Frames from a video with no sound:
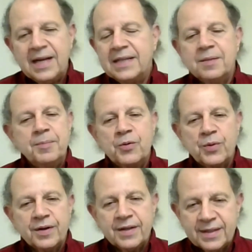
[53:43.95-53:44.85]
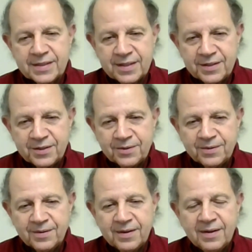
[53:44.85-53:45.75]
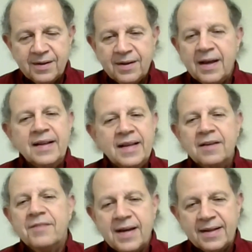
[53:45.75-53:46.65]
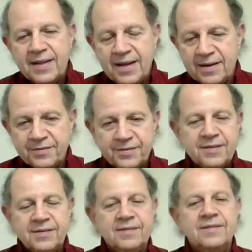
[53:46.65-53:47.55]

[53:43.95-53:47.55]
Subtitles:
and to be really listened to, and give that gift